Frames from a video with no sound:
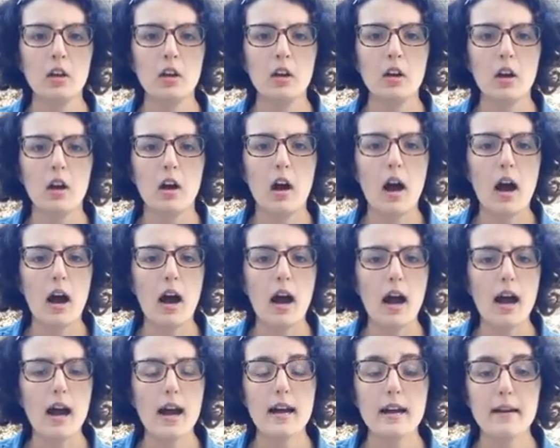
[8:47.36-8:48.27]

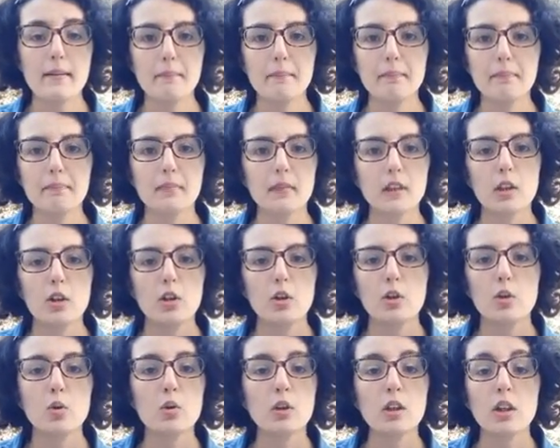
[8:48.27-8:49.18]

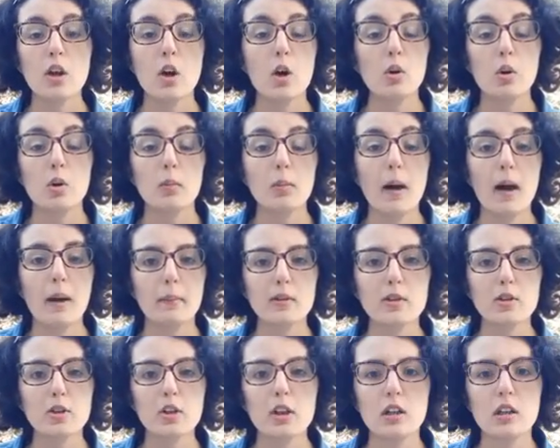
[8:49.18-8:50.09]
Ukiyo-do
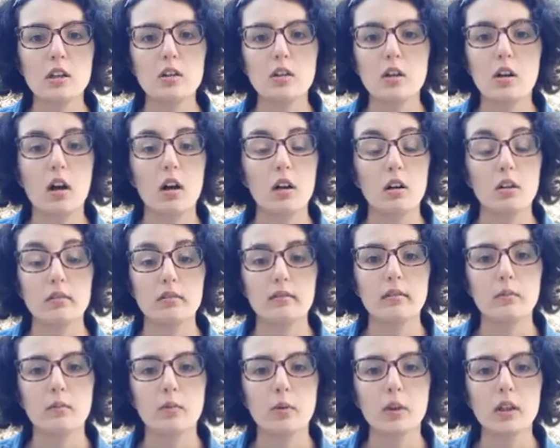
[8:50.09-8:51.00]
Publishing,
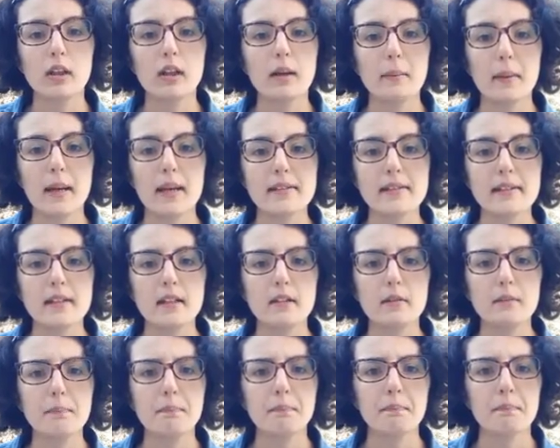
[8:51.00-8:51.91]
really amazing.
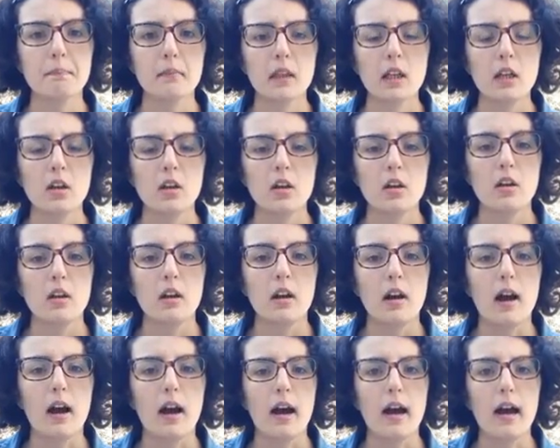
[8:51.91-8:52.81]

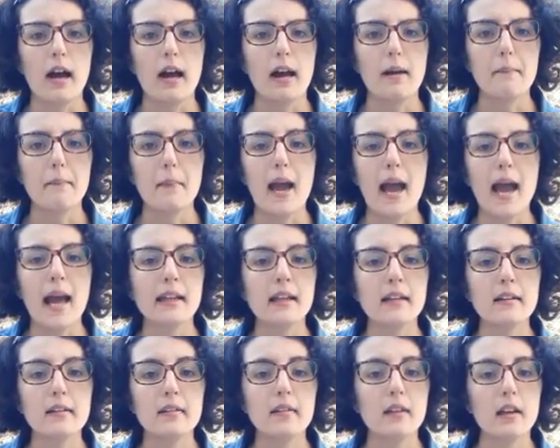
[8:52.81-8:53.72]

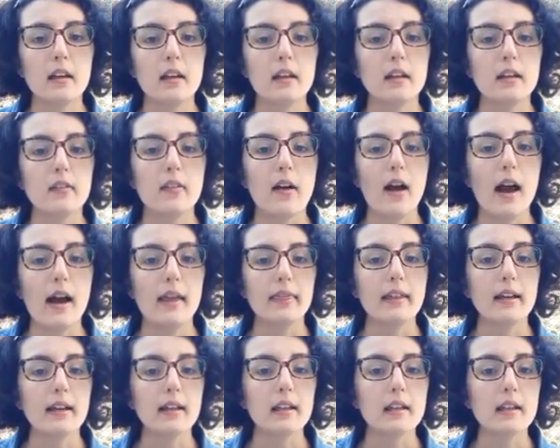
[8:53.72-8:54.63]
Anything that
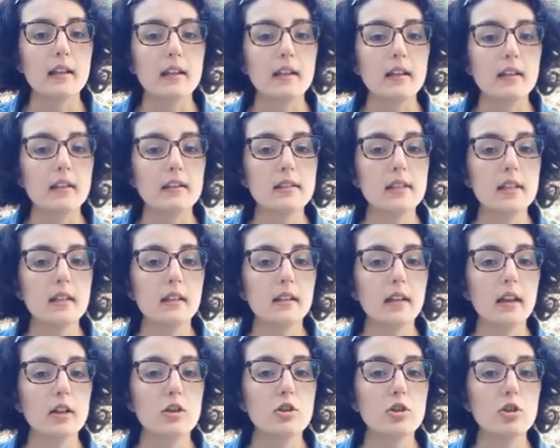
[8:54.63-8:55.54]
they needed to
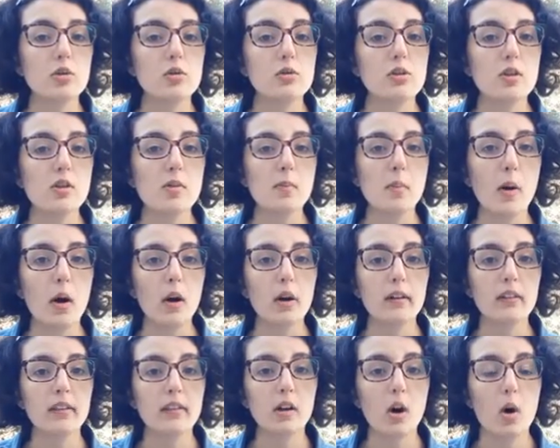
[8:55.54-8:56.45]
like do to the book,
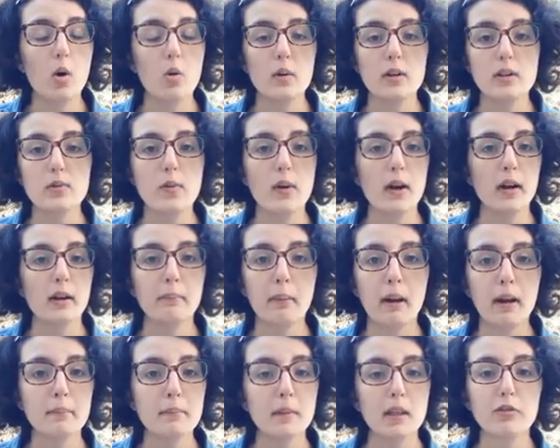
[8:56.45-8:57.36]
they'd always run it by
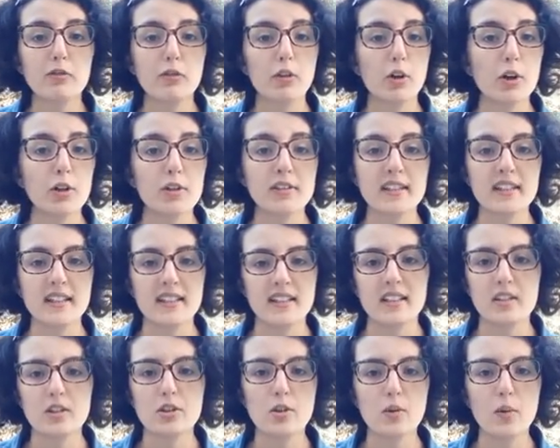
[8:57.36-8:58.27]
me first. They
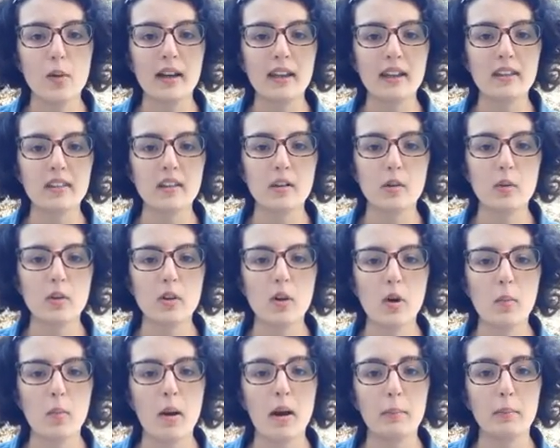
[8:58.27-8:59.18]
didn't do anything without
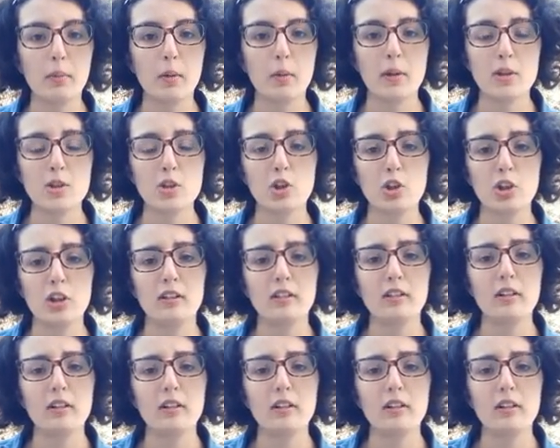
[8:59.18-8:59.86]
my permission.